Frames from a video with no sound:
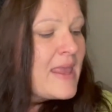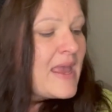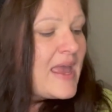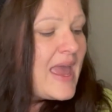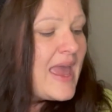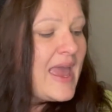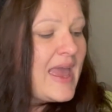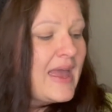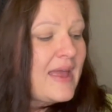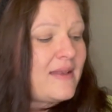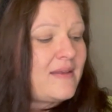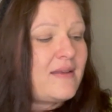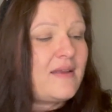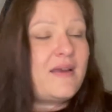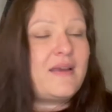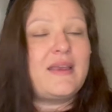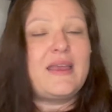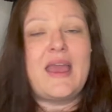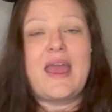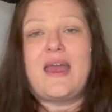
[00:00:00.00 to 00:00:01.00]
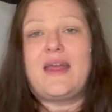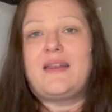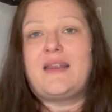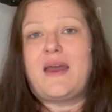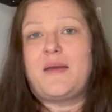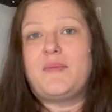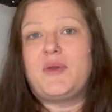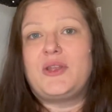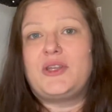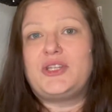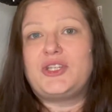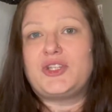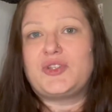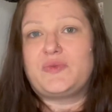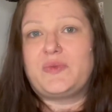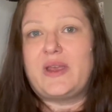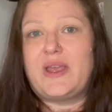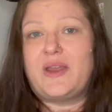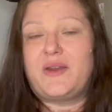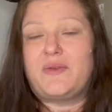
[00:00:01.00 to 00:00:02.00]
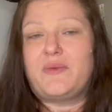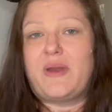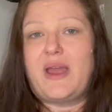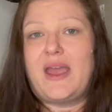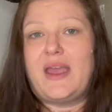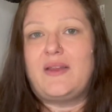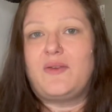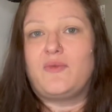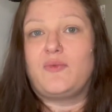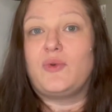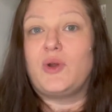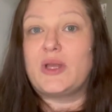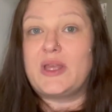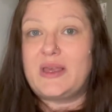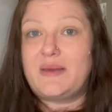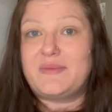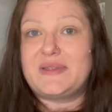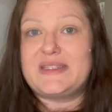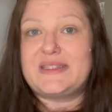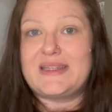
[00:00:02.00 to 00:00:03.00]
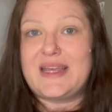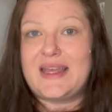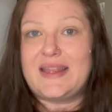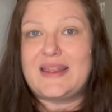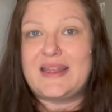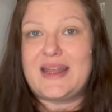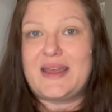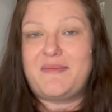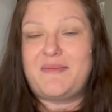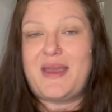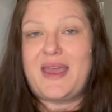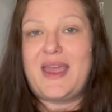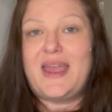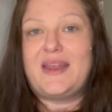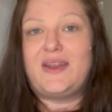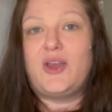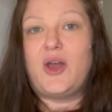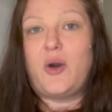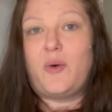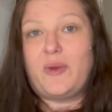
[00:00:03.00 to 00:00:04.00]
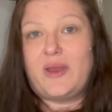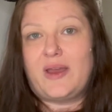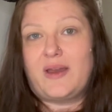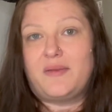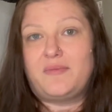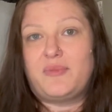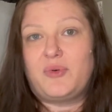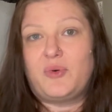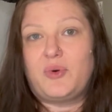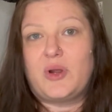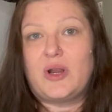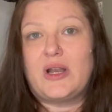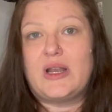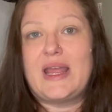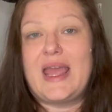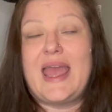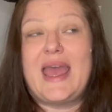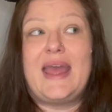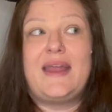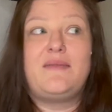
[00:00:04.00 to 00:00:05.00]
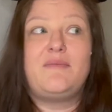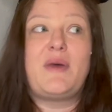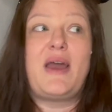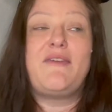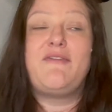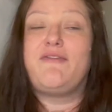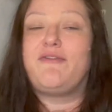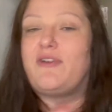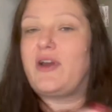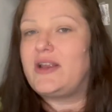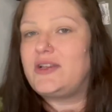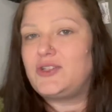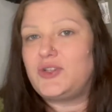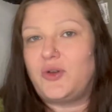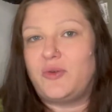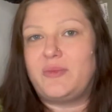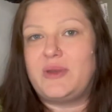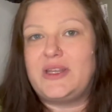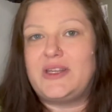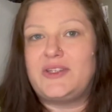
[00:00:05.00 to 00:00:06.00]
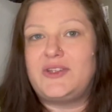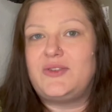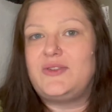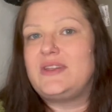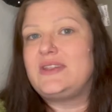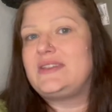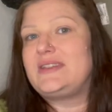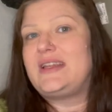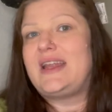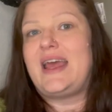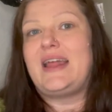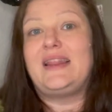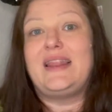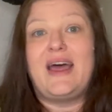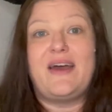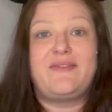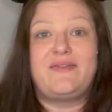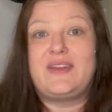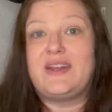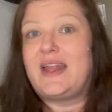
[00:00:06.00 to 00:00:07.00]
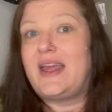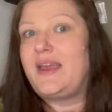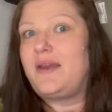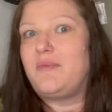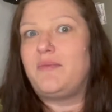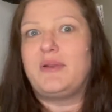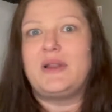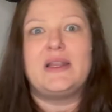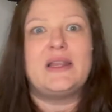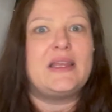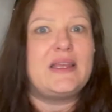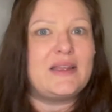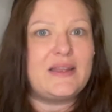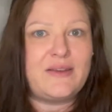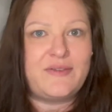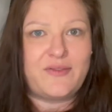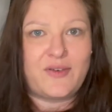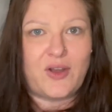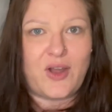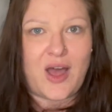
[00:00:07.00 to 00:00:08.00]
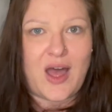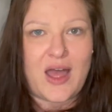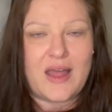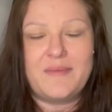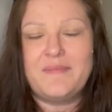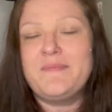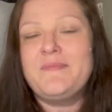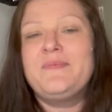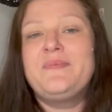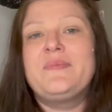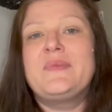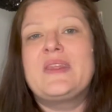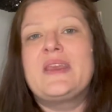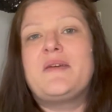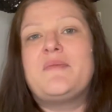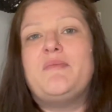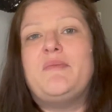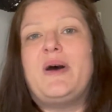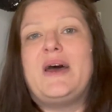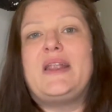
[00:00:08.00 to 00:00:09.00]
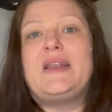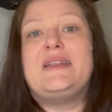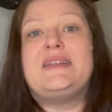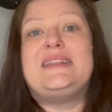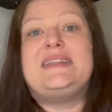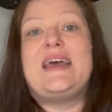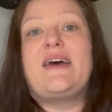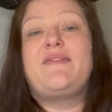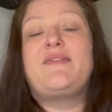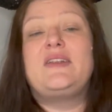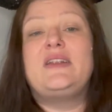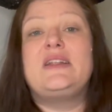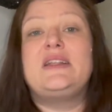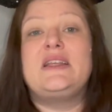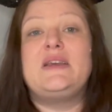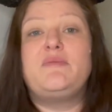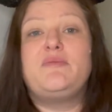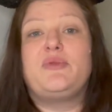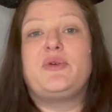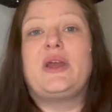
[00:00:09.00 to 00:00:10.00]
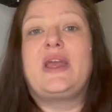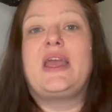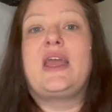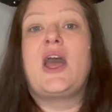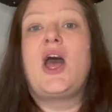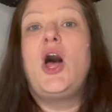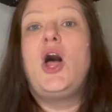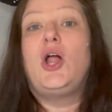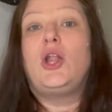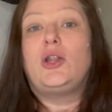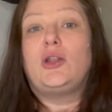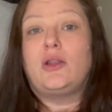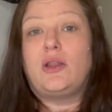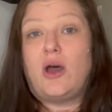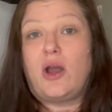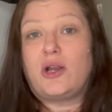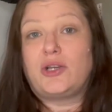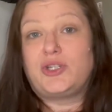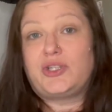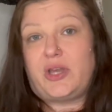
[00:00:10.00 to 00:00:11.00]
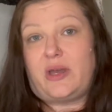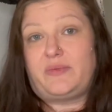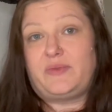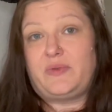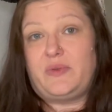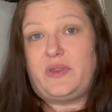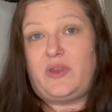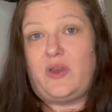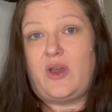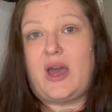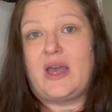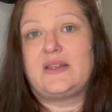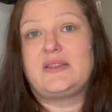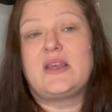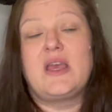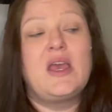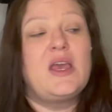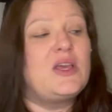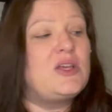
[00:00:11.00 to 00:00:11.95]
And again, I'm going to just reiterate, rookie mistake that I made going on board, and my friend told me to do this and I left and I completely forgot. But definitely bring large cups with you guys.